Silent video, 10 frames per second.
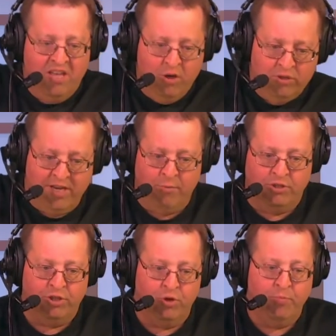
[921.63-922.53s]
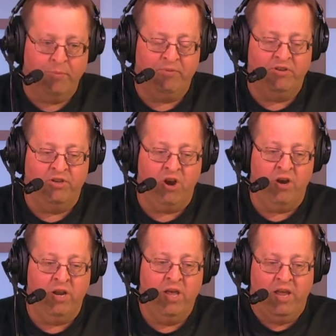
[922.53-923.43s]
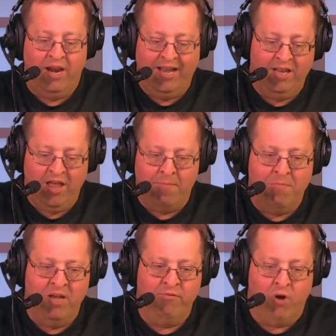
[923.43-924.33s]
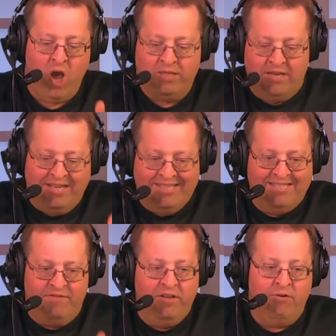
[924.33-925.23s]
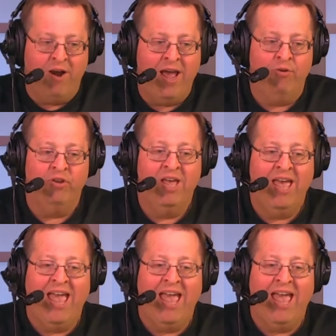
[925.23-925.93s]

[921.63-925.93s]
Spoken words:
He goes, and I would scoop up the dirt and I got a lot of mud and rocks and I sift it around.